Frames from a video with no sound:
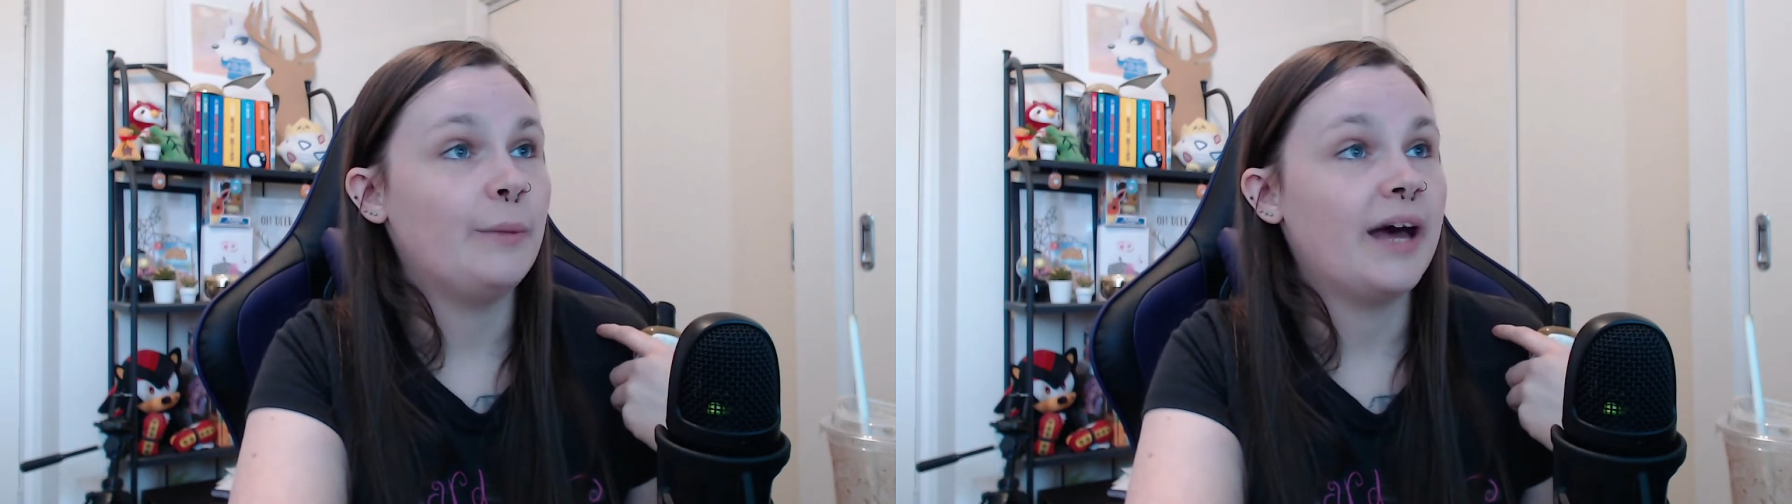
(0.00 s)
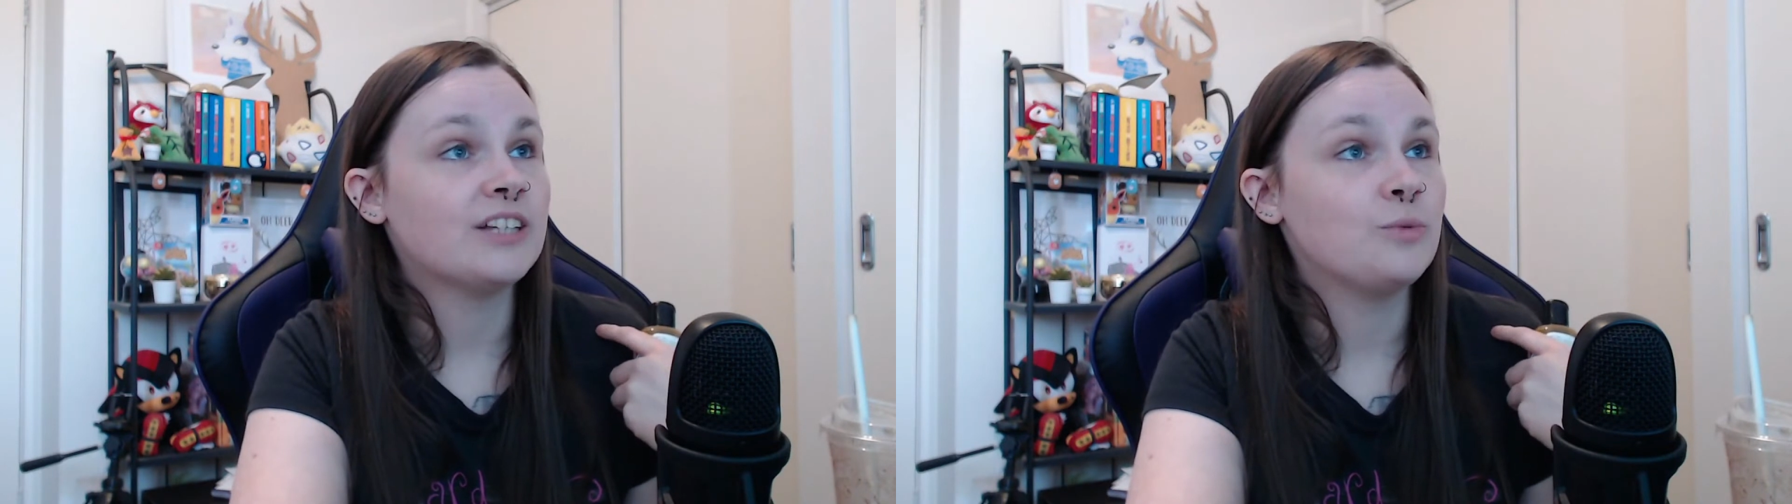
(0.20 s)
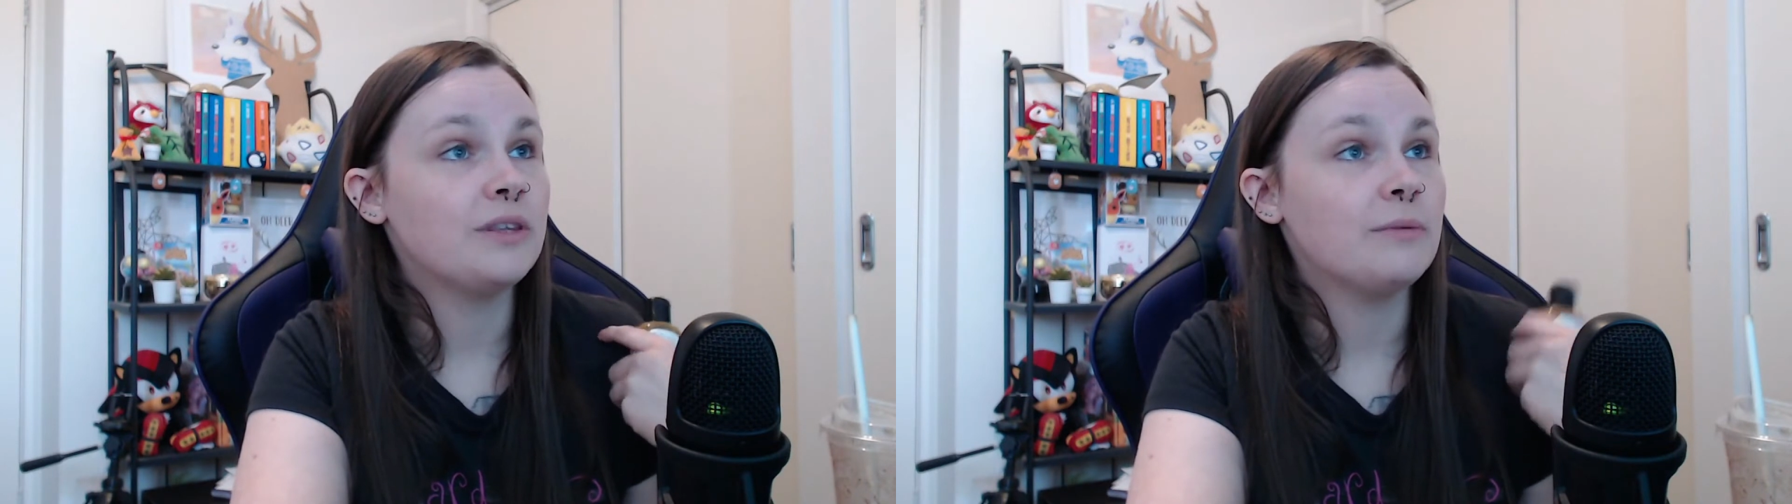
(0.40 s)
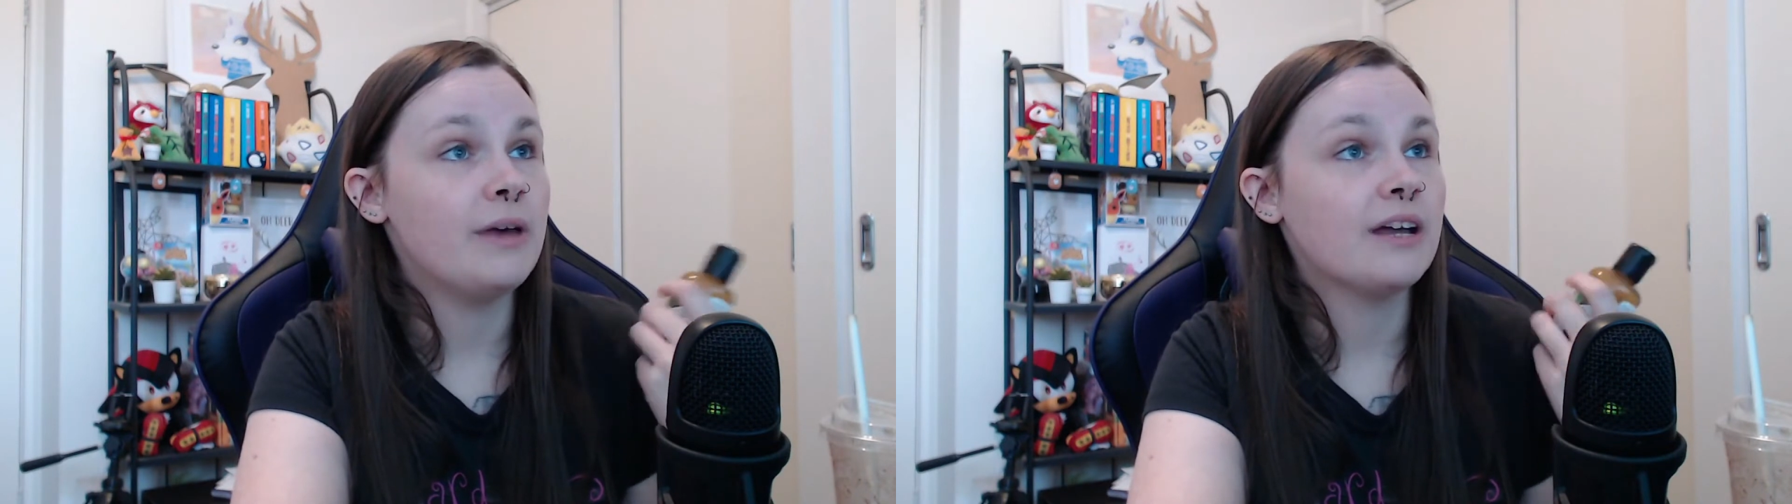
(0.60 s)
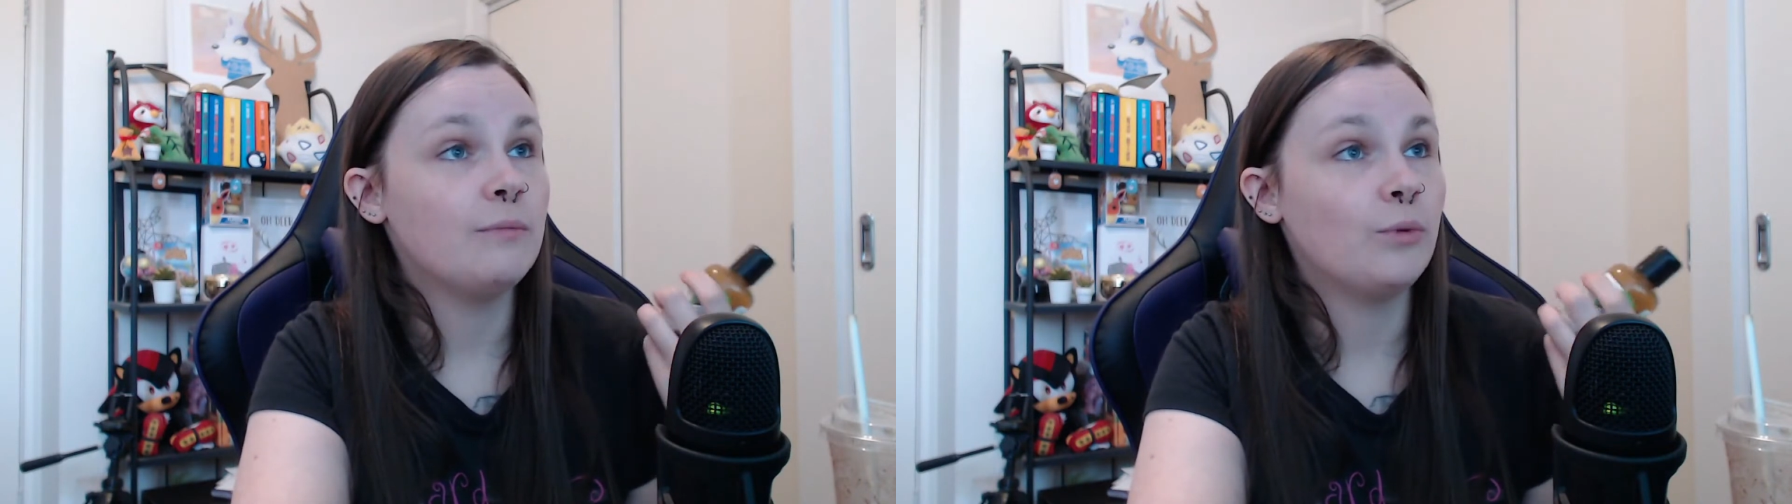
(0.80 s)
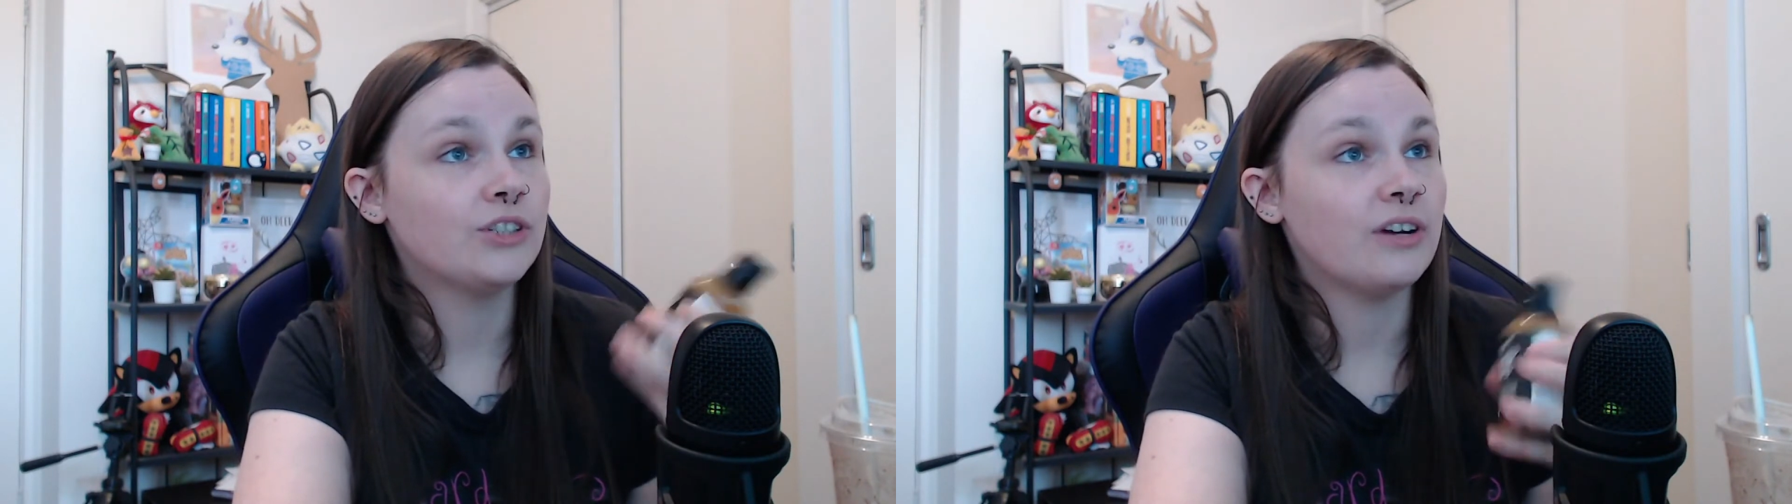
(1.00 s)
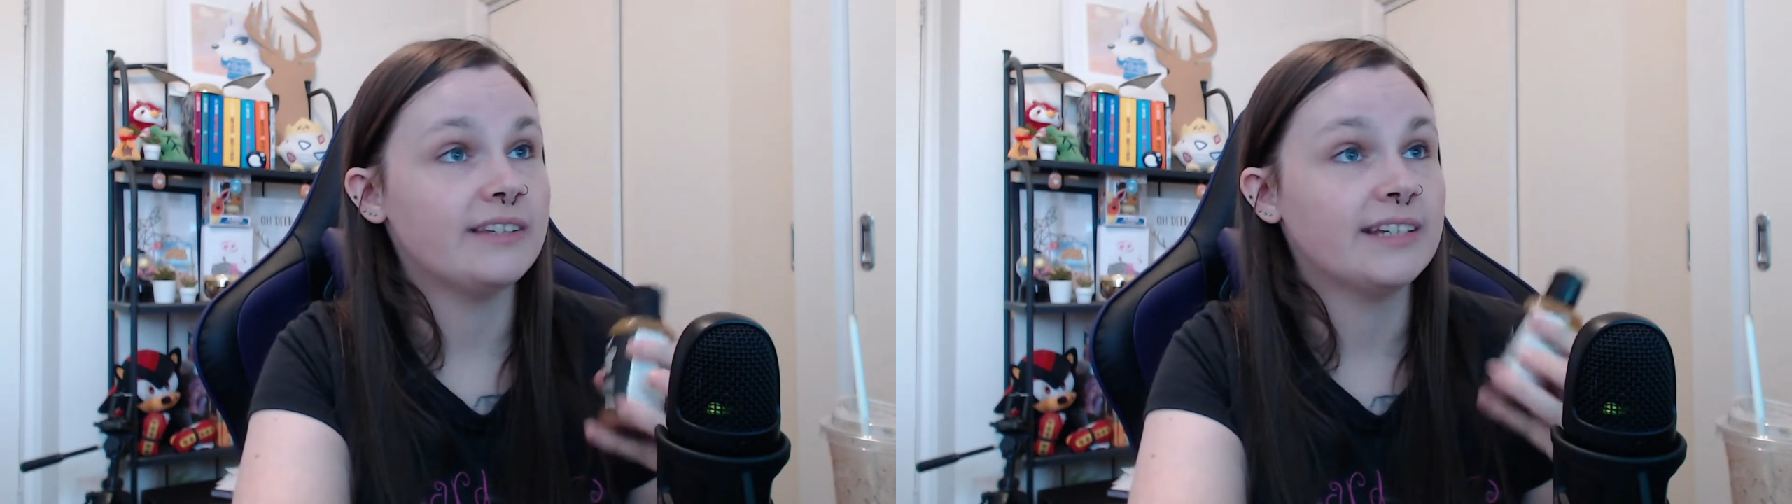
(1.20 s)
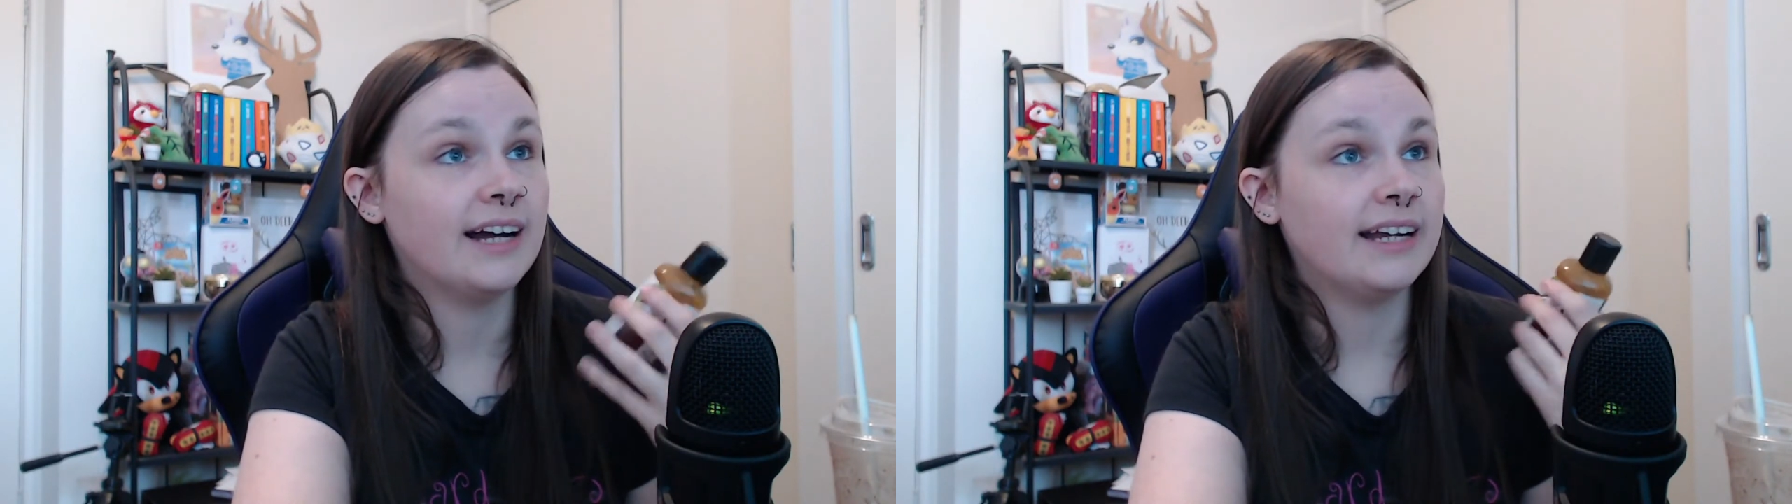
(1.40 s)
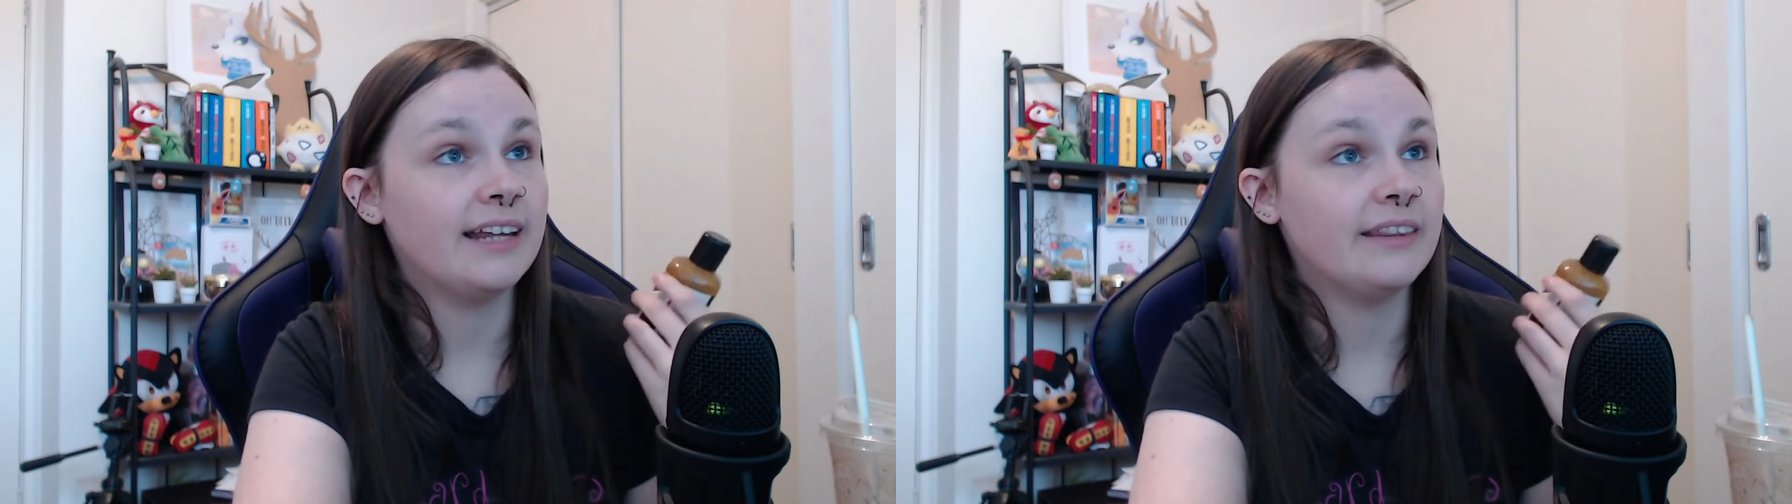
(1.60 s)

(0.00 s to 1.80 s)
"Packed with mega moisturizing honey,